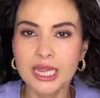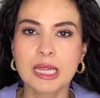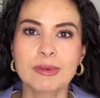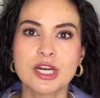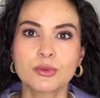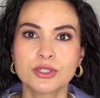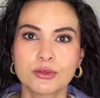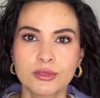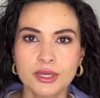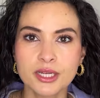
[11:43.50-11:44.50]
Let me know what you
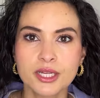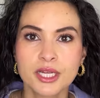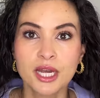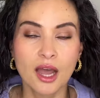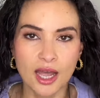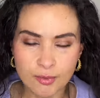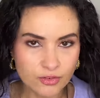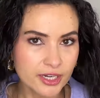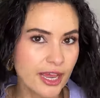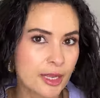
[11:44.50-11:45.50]
think. I'm
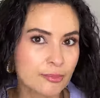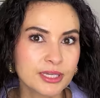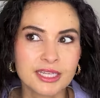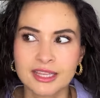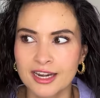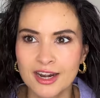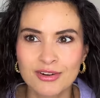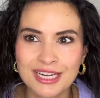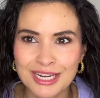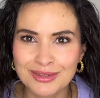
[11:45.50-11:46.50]
very happy that
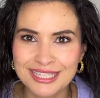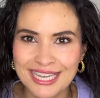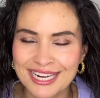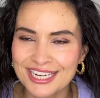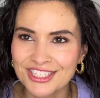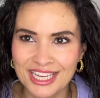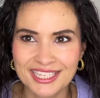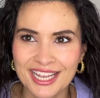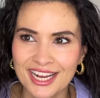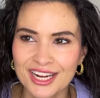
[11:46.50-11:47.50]
every now and then
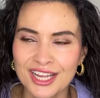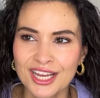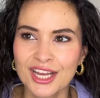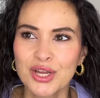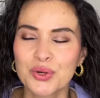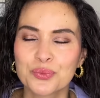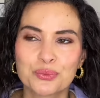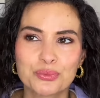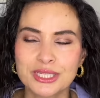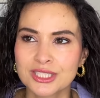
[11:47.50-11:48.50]
Chanel
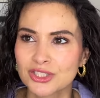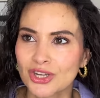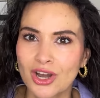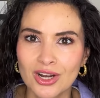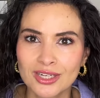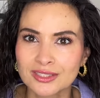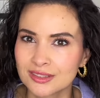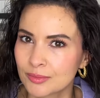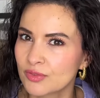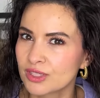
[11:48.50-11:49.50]
restocks
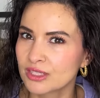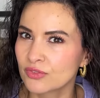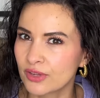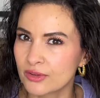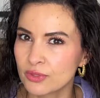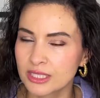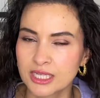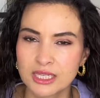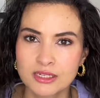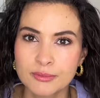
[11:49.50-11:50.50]
some of these favorites,
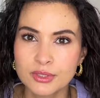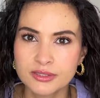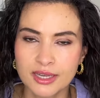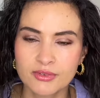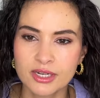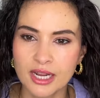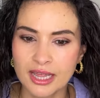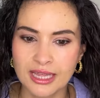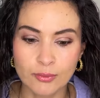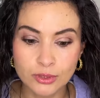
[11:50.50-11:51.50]
like the number 7,
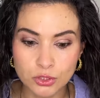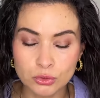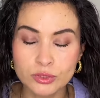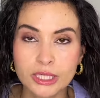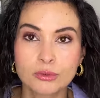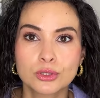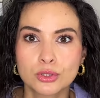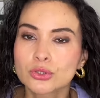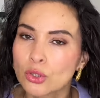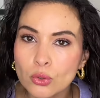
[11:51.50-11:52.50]
that one sold out
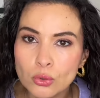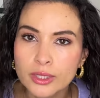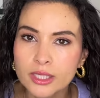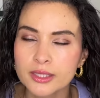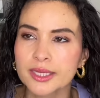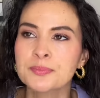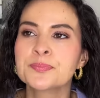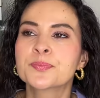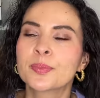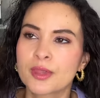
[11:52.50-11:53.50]
so quickly.
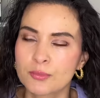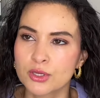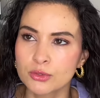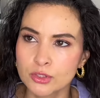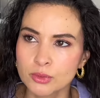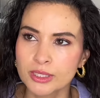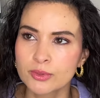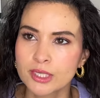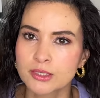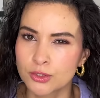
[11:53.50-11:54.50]
But usually
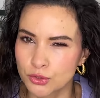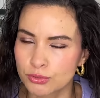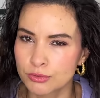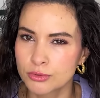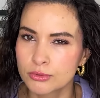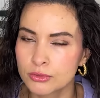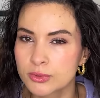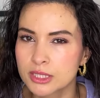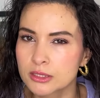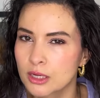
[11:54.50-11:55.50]
when it's a true
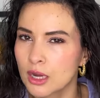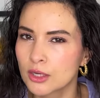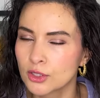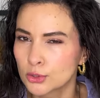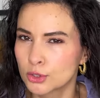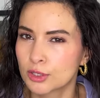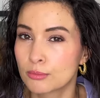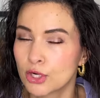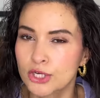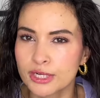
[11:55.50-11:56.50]
restock, not just a
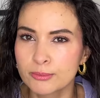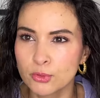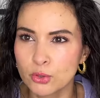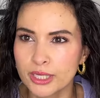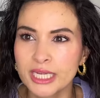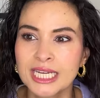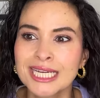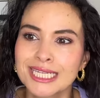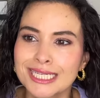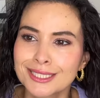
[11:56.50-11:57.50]
marketing ploy,
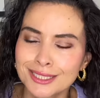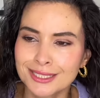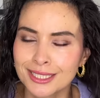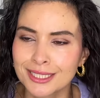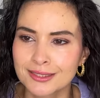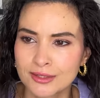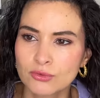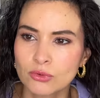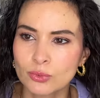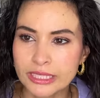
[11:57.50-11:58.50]
it does take
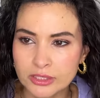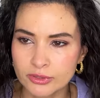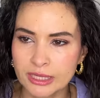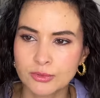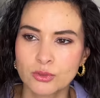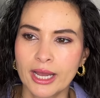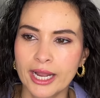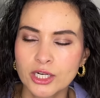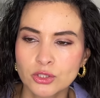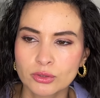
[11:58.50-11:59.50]
several weeks for them to
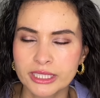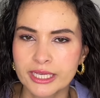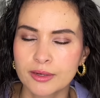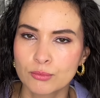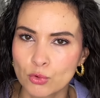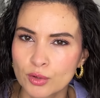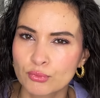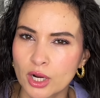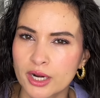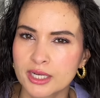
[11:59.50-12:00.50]
actually get more
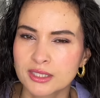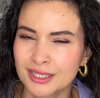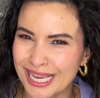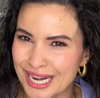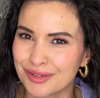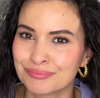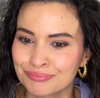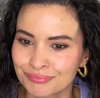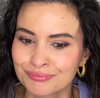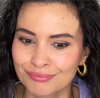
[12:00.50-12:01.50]
products in,
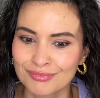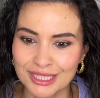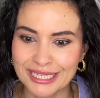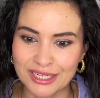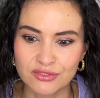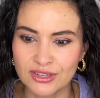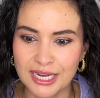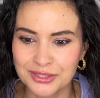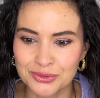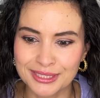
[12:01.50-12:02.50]
like in
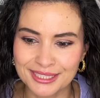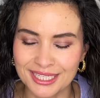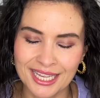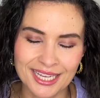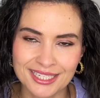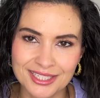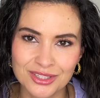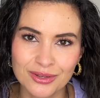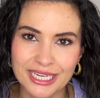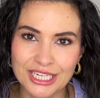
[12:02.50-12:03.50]
factories and in
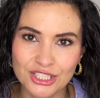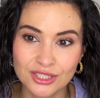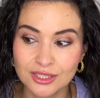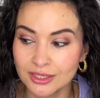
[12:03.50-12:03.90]
locations.